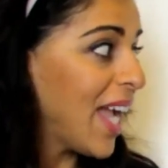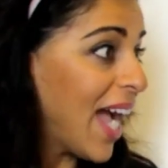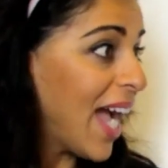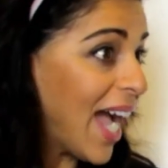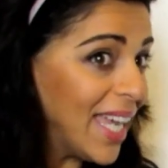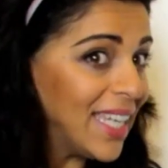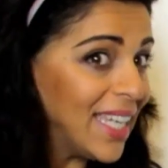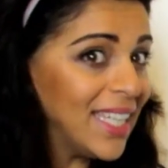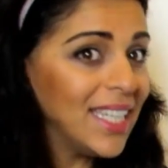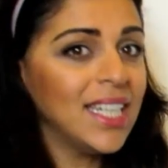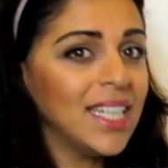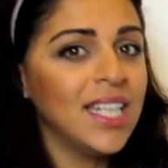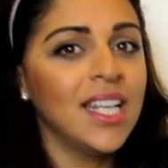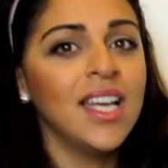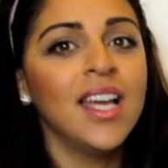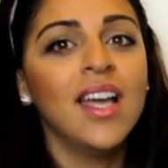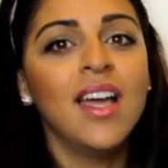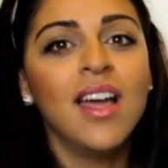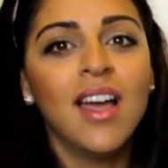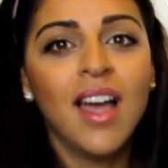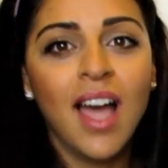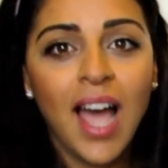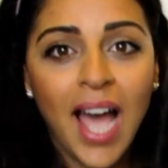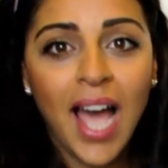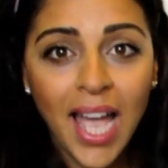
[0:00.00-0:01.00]
Ayn.
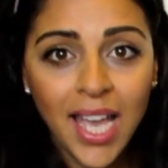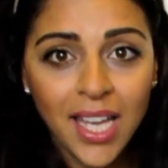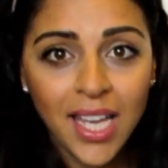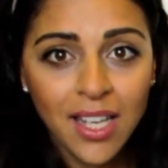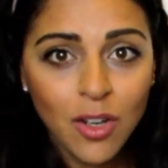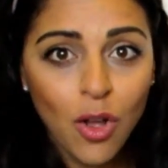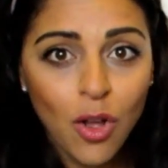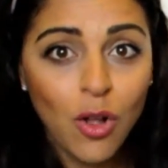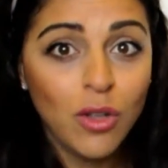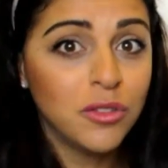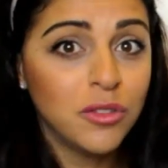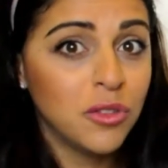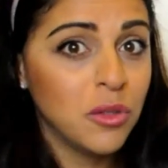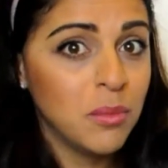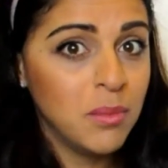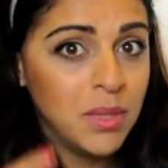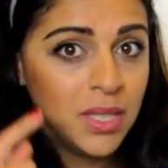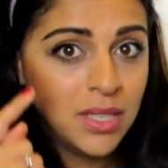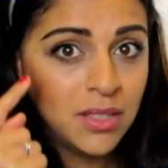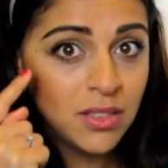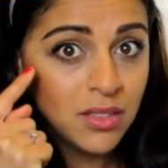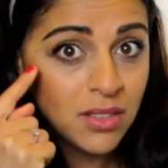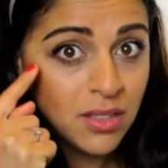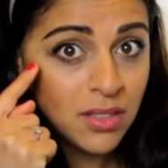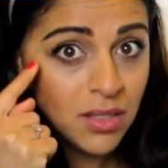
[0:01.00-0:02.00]
Ayn also
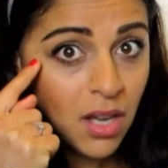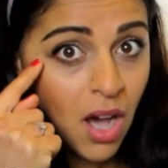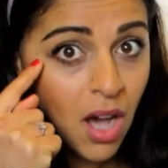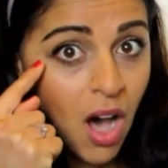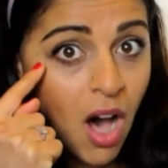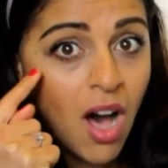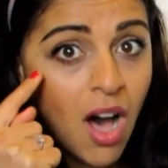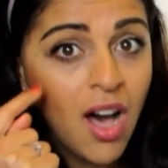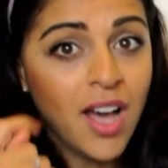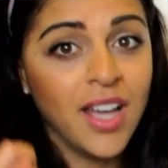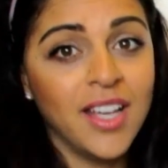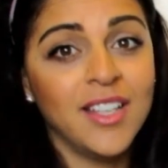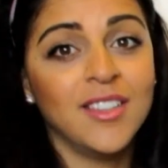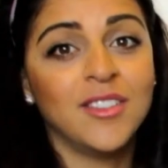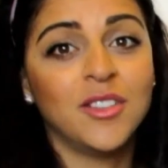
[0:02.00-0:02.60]
means I,